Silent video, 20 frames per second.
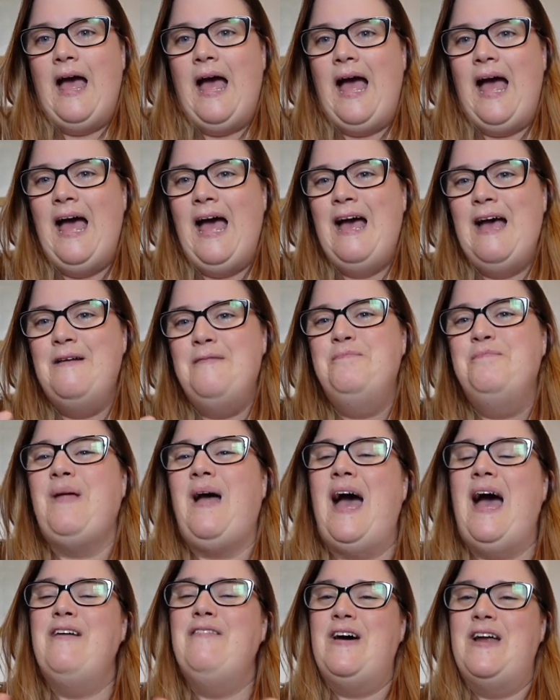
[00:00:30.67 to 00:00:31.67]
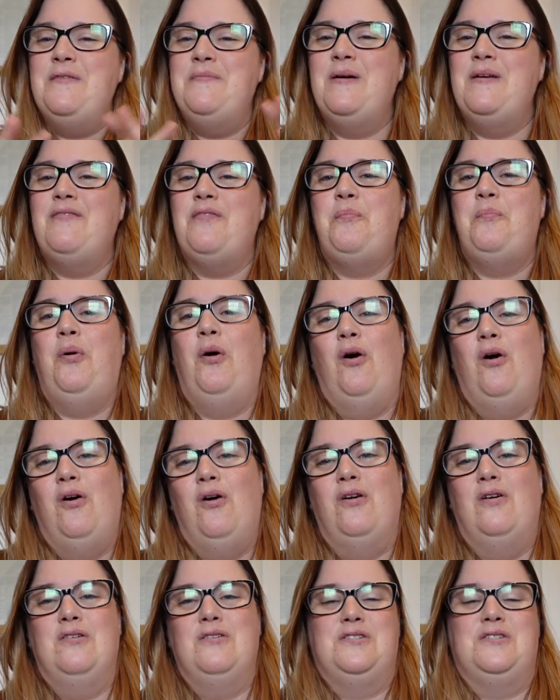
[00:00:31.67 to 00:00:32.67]
I've had a bit of a
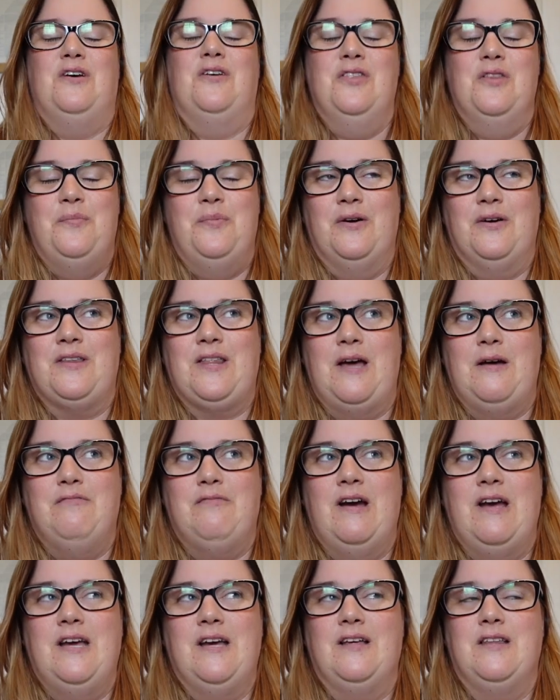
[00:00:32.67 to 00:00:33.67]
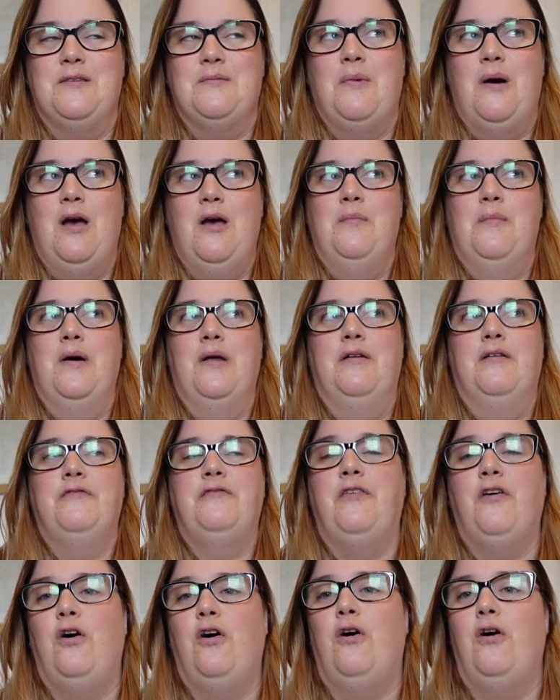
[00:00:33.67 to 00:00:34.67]
pause on the book that I'm writing at the moment
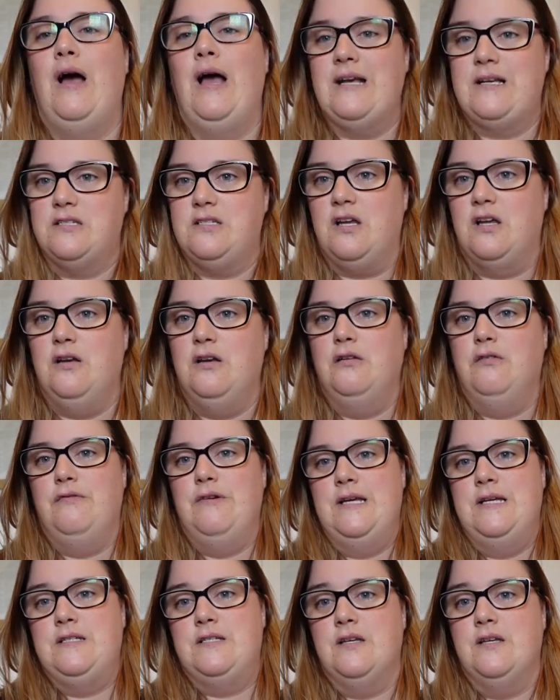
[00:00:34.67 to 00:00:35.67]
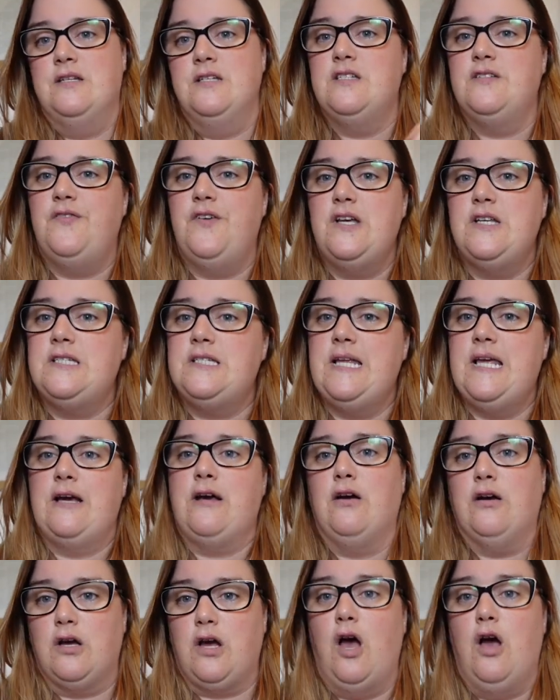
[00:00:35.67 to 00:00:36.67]
for external reasons. Firstly, I
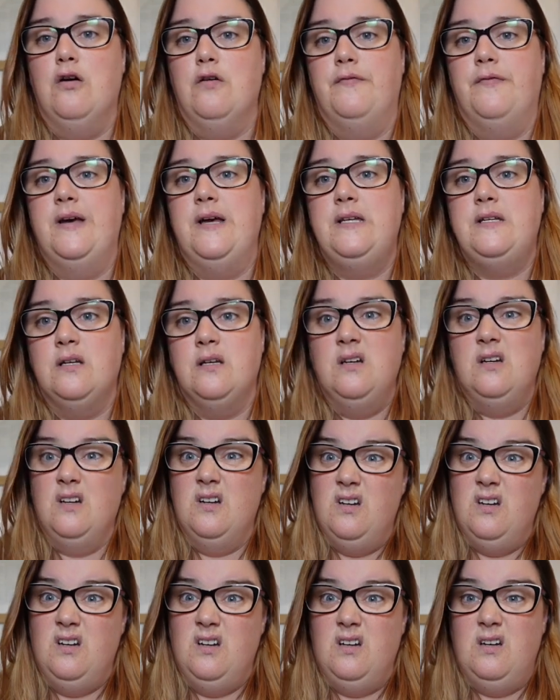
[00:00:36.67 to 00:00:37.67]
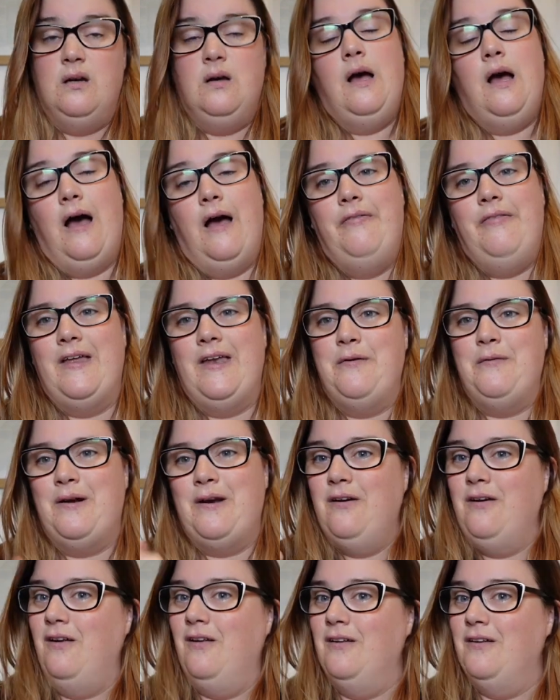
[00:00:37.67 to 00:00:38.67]
got COVID and then I
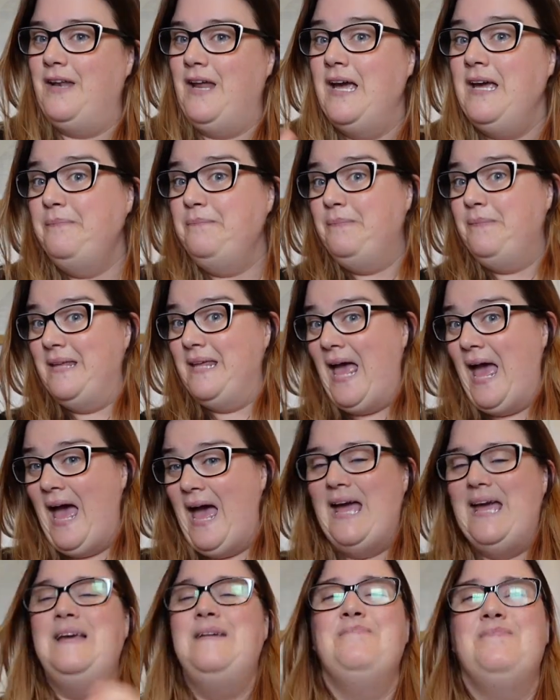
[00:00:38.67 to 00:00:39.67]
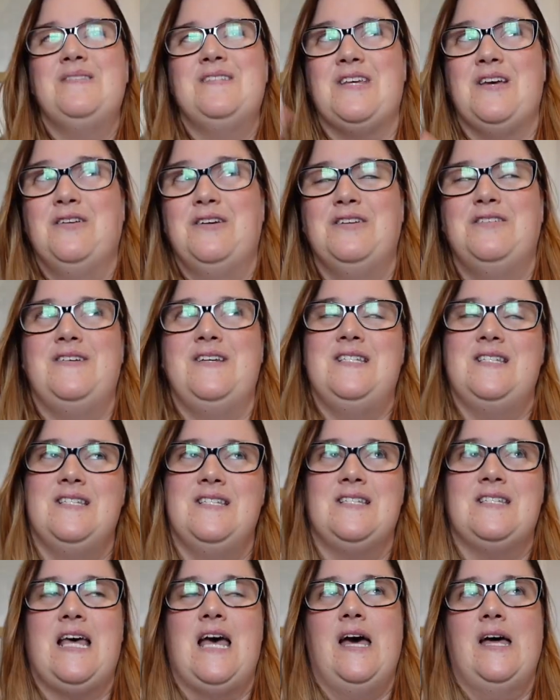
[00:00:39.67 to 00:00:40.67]
went on holiday. Yay. So good
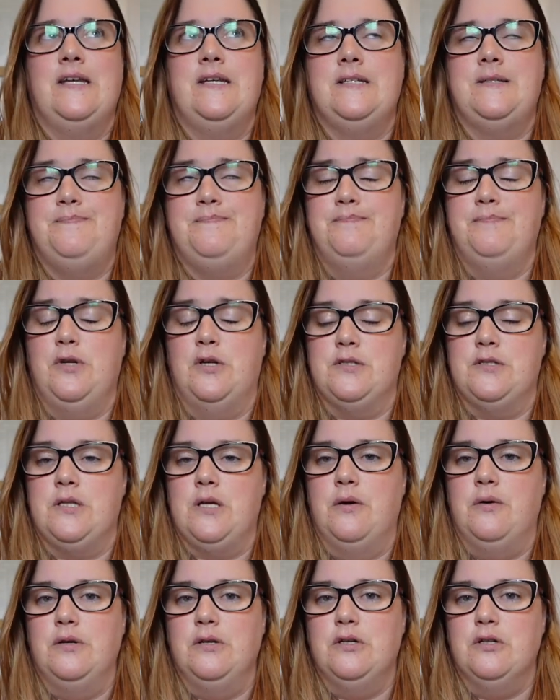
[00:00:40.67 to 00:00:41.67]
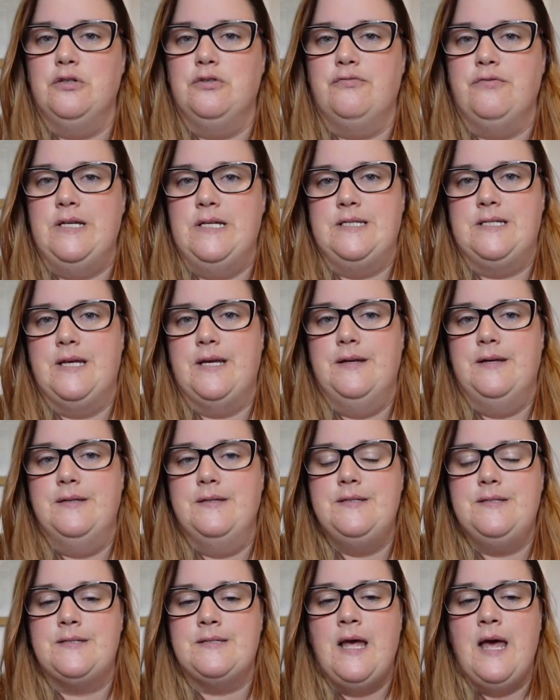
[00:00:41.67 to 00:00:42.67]
reasons and not so good
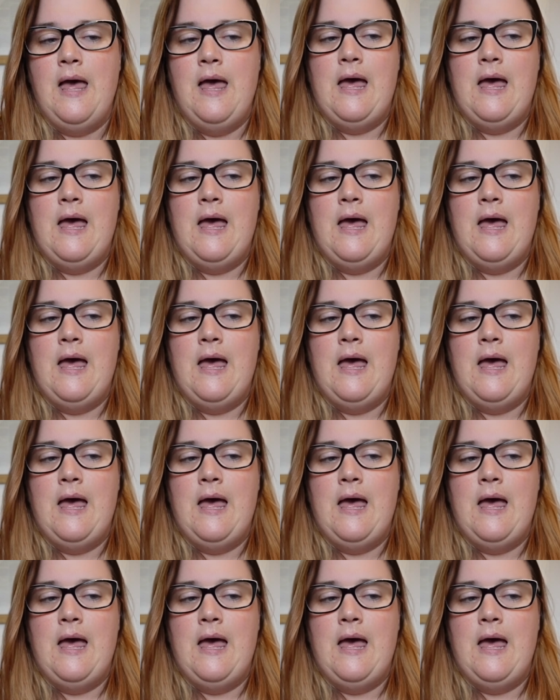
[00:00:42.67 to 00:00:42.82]
reasons.